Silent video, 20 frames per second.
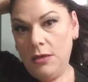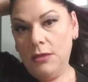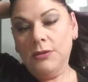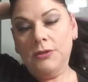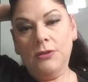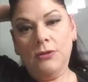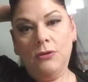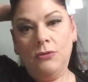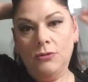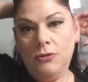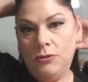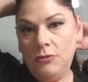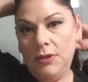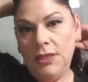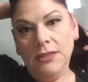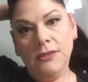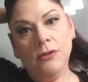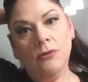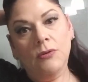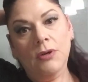To those who
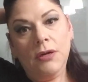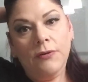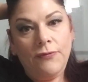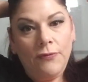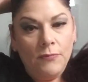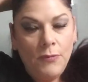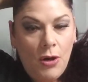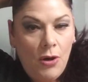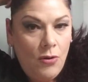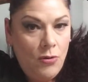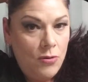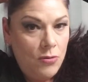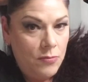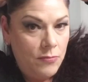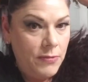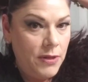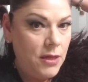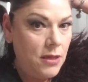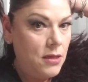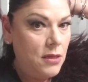get to work from
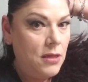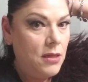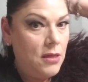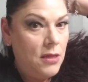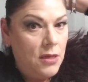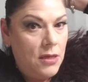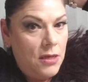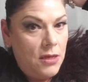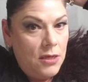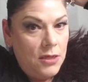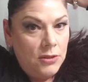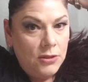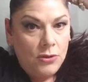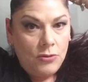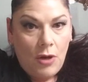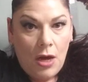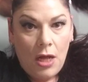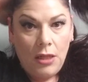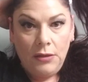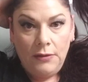home, to
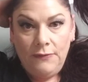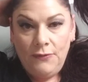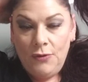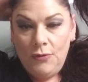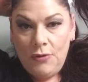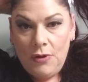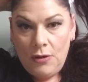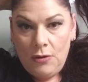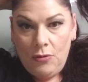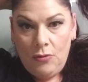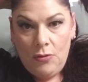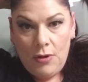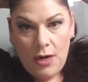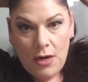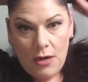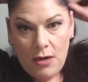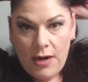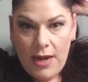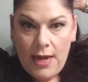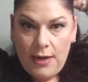all of you who
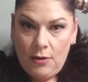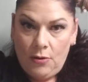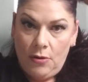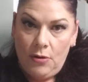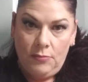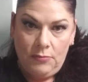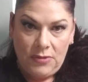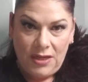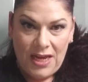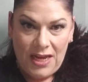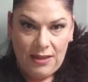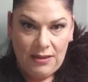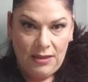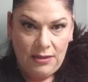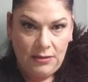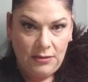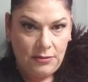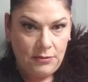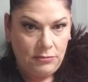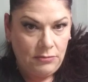are at home. God, that
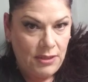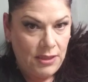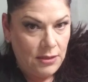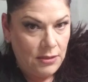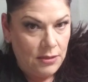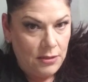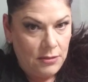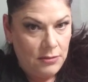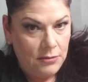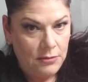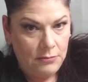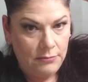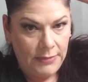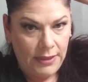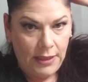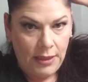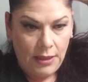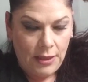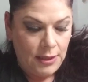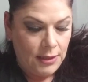looks weird. Oh my
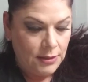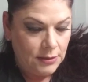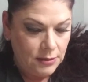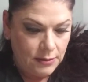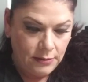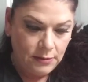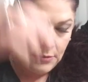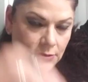God, I look